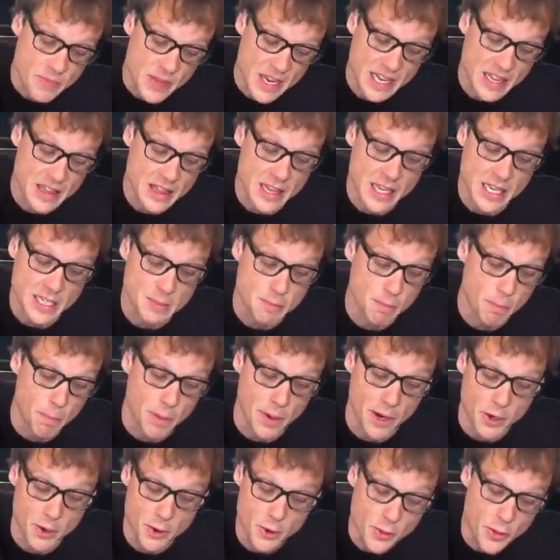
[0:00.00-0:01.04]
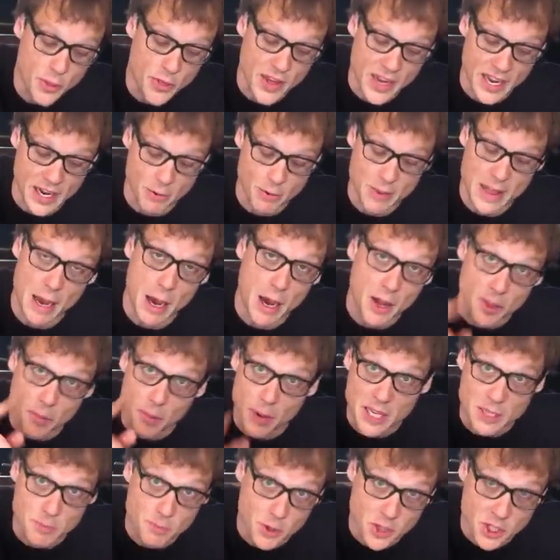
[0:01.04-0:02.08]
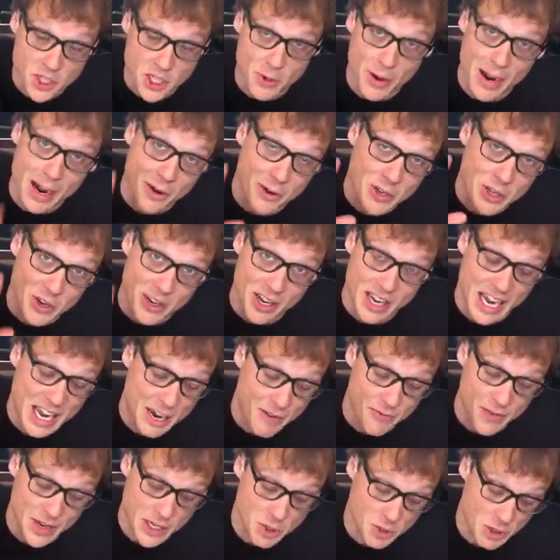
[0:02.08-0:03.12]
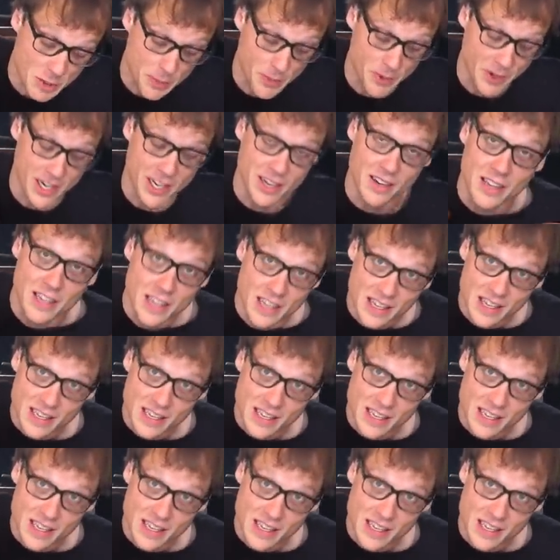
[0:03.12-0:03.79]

in this blue thing without other players pushing you out, you're gonna get a victory point.